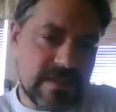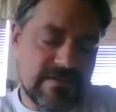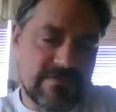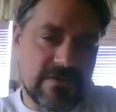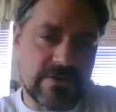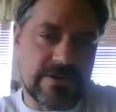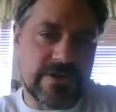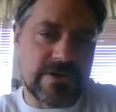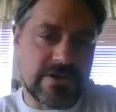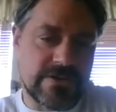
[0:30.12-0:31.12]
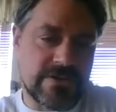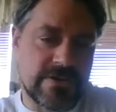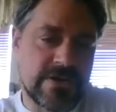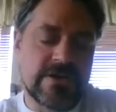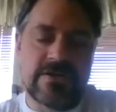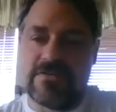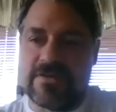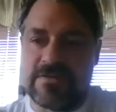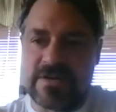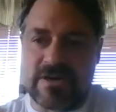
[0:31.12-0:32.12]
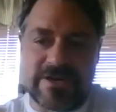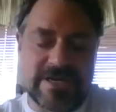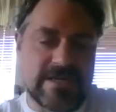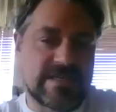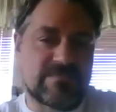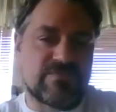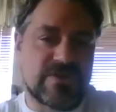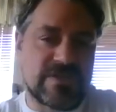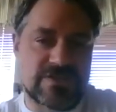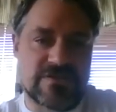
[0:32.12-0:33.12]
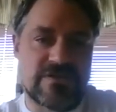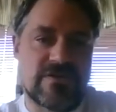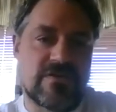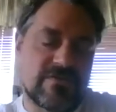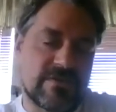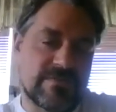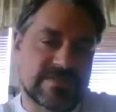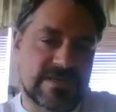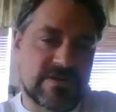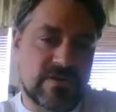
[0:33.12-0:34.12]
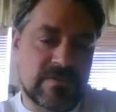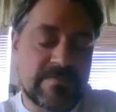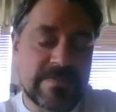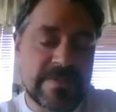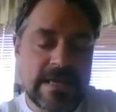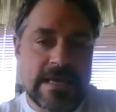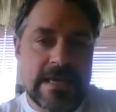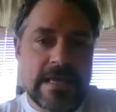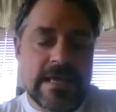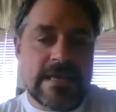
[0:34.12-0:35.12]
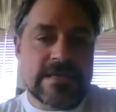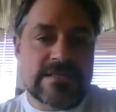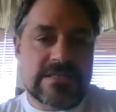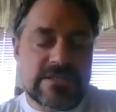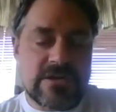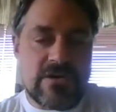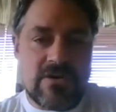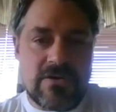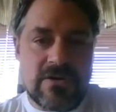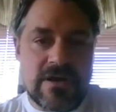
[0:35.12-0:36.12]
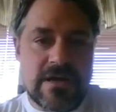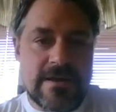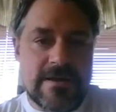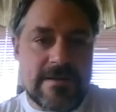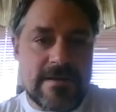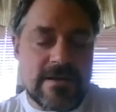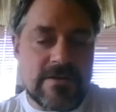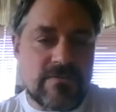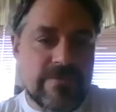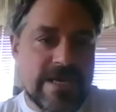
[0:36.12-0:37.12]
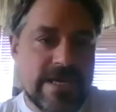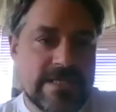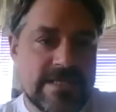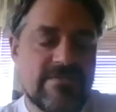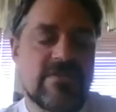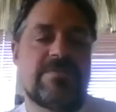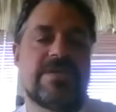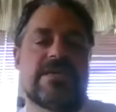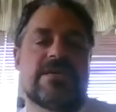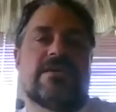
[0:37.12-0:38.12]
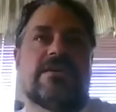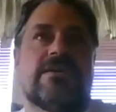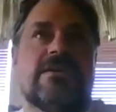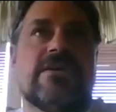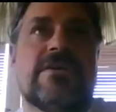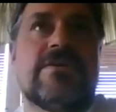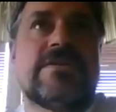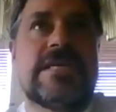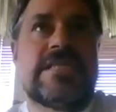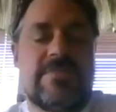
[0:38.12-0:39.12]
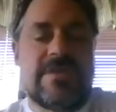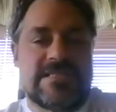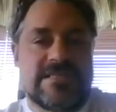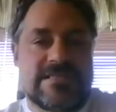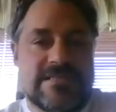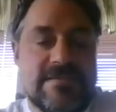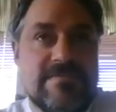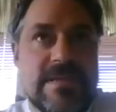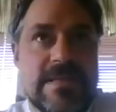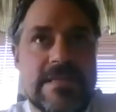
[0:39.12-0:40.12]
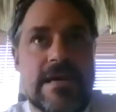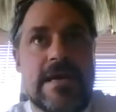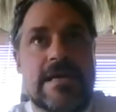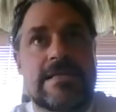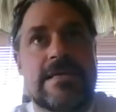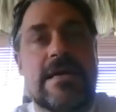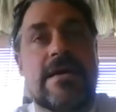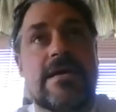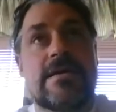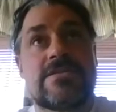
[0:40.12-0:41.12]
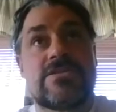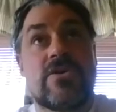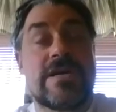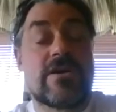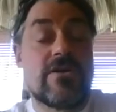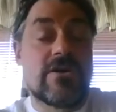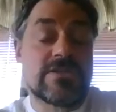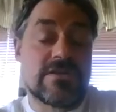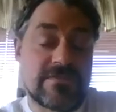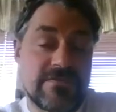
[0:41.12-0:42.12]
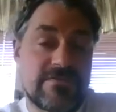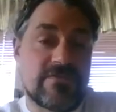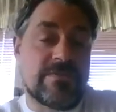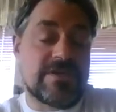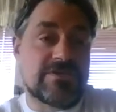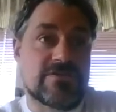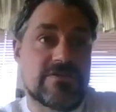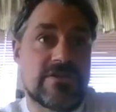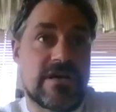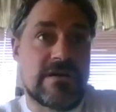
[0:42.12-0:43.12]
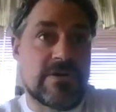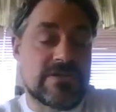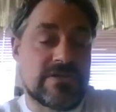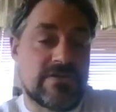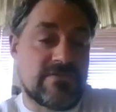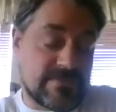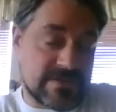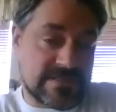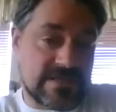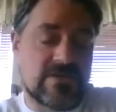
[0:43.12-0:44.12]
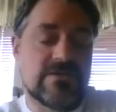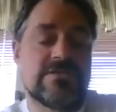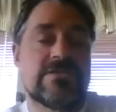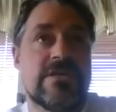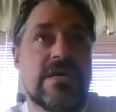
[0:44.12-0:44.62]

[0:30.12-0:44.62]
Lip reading: for the pharmacokinetic prediction of pharmaceuticals. So we're developing a database system that storing a lot of information about pharmaceuticals.